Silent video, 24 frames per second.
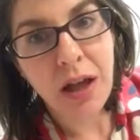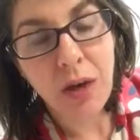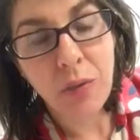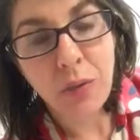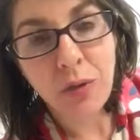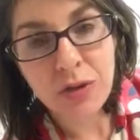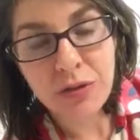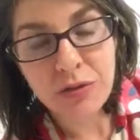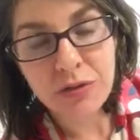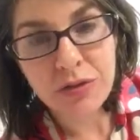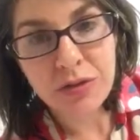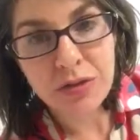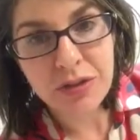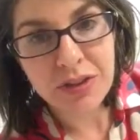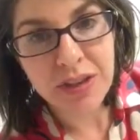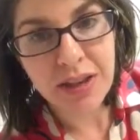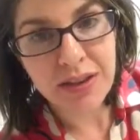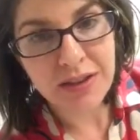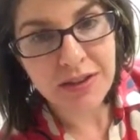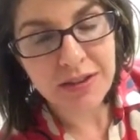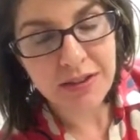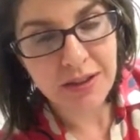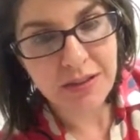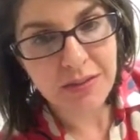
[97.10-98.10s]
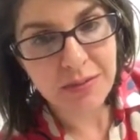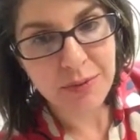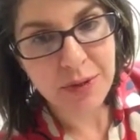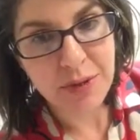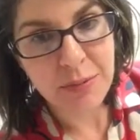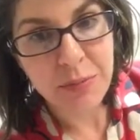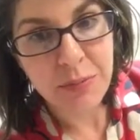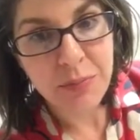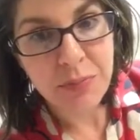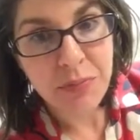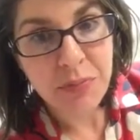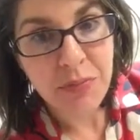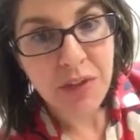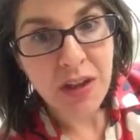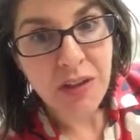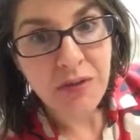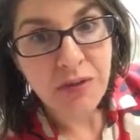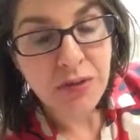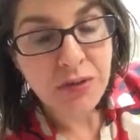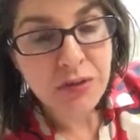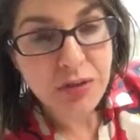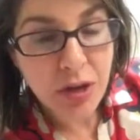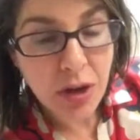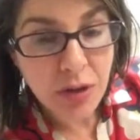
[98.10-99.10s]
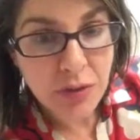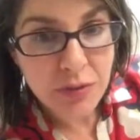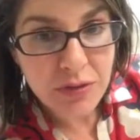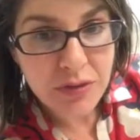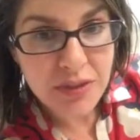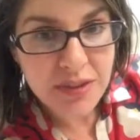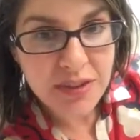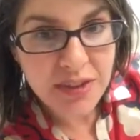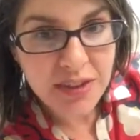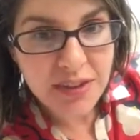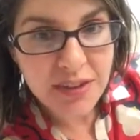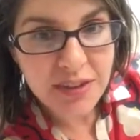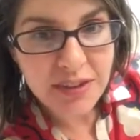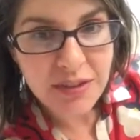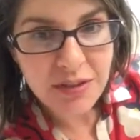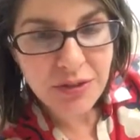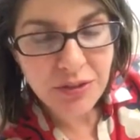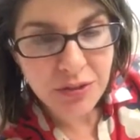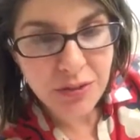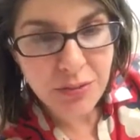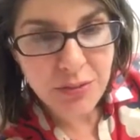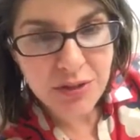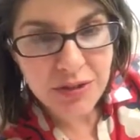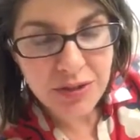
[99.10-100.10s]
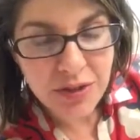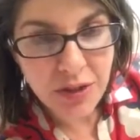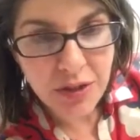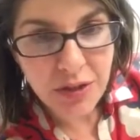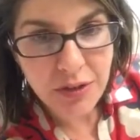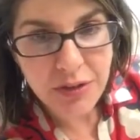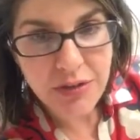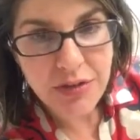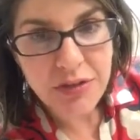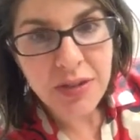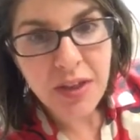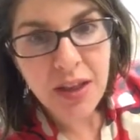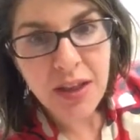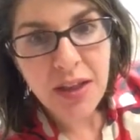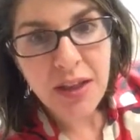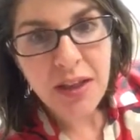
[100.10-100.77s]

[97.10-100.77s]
when you took that assessment. If you don't see your results,